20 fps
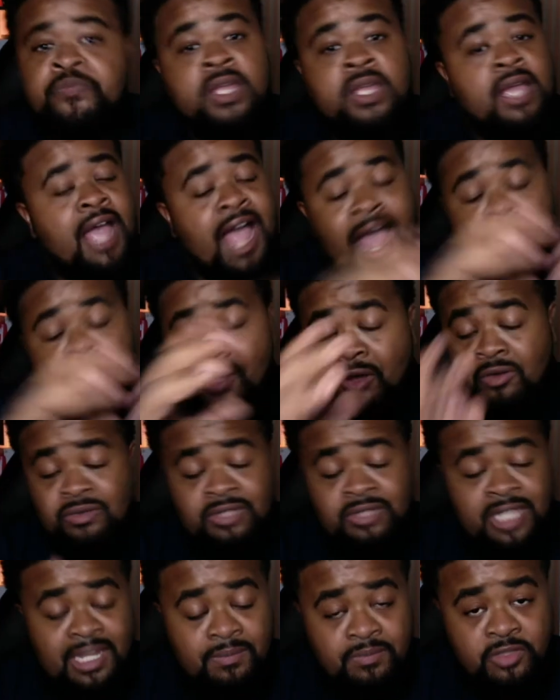I'm not going to
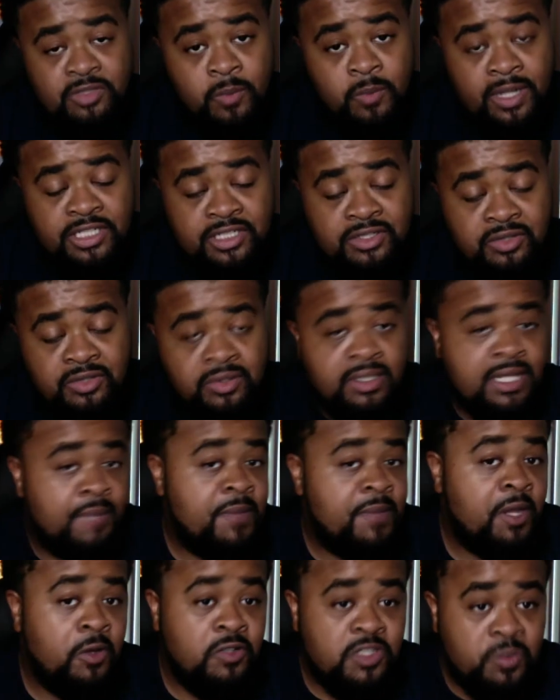deep too much into it because I'm
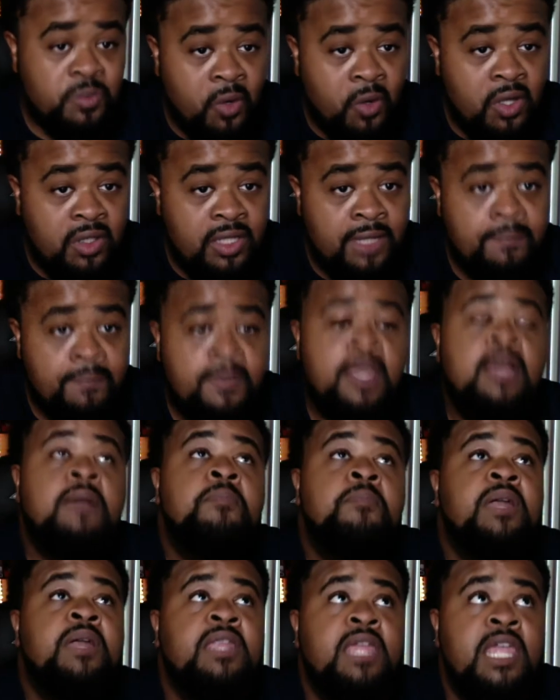not going to spoil it.
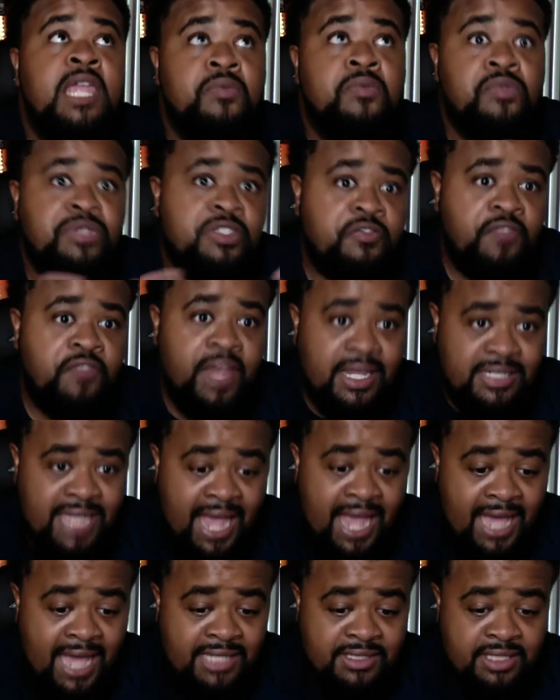but it was
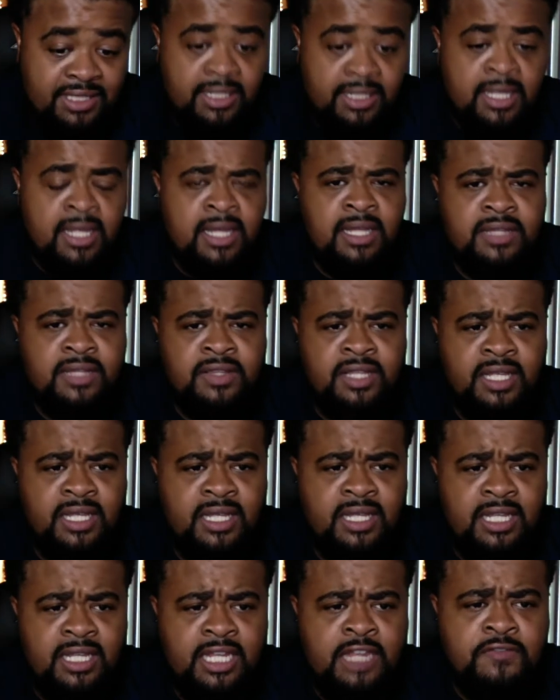fantastic.
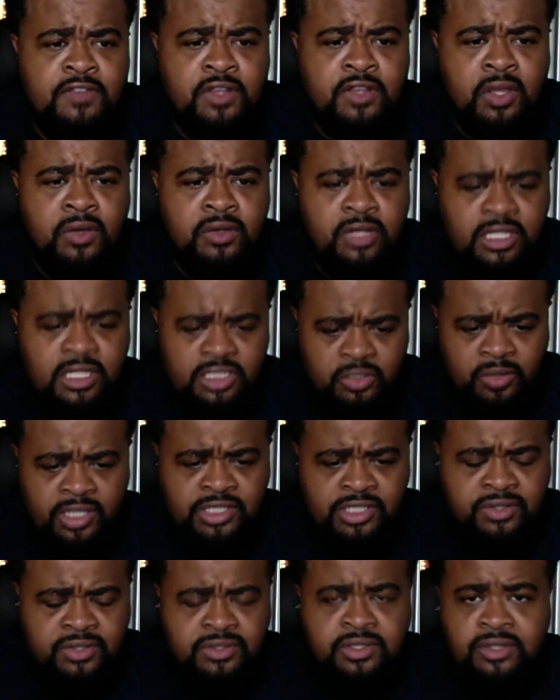Even though these
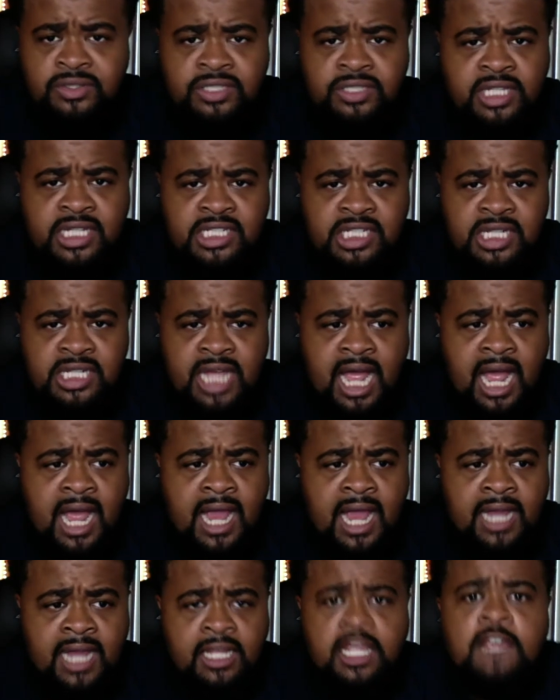creatures are
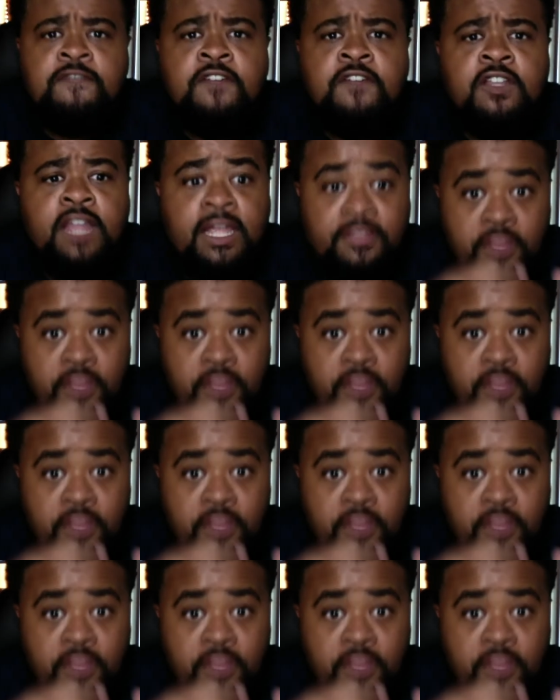CGI, it felt like they're